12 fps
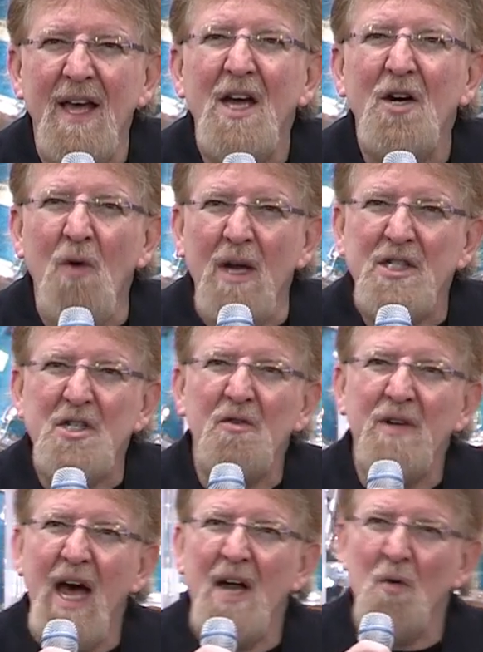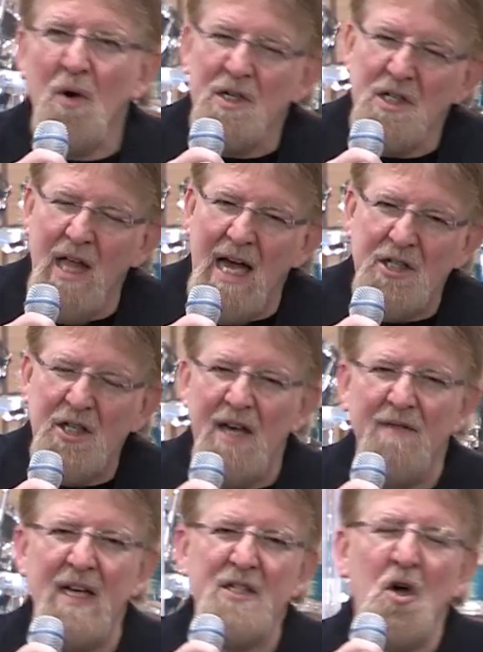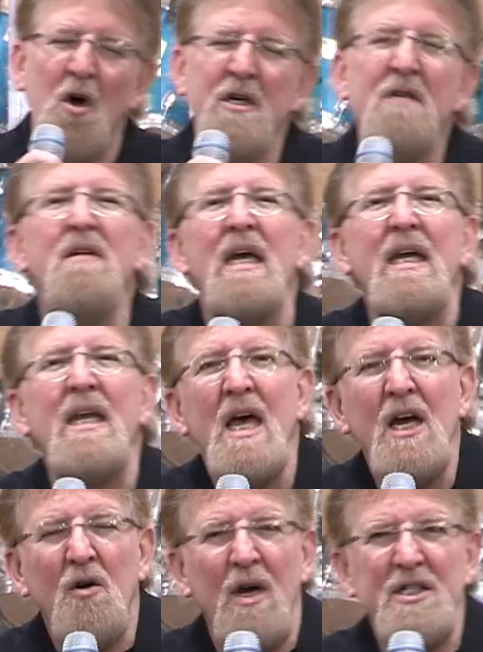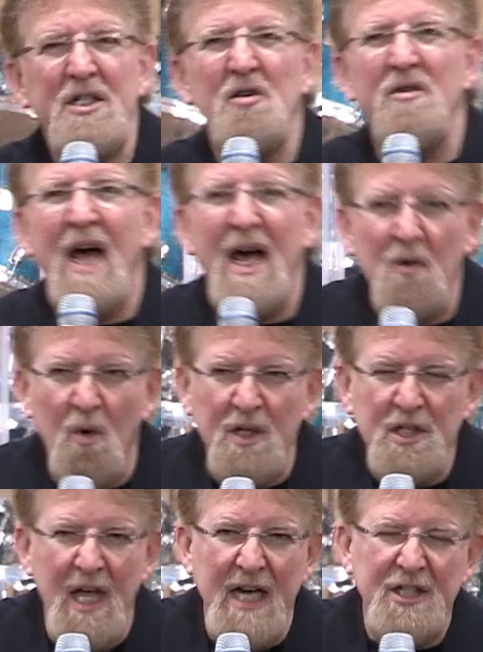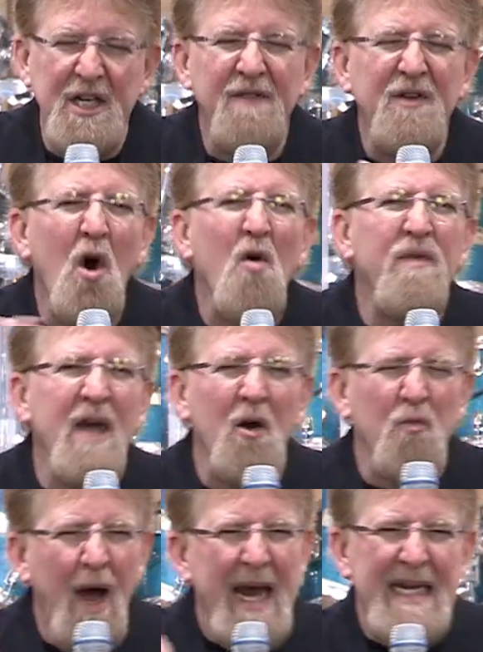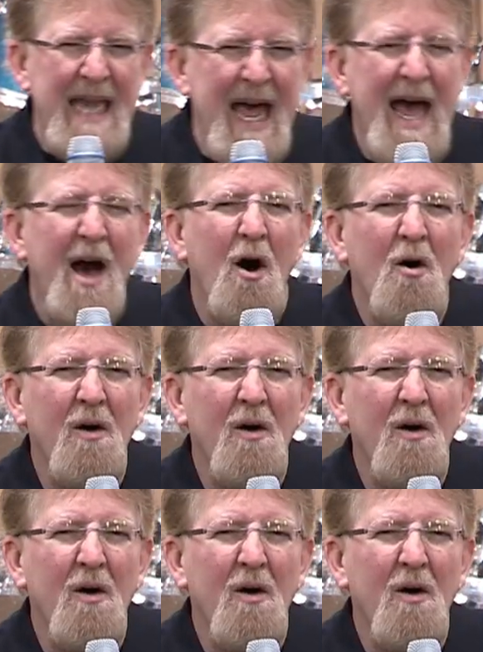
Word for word: Cresthill.org slash give. That's all you need. Cresthill.org slash give. Go there right now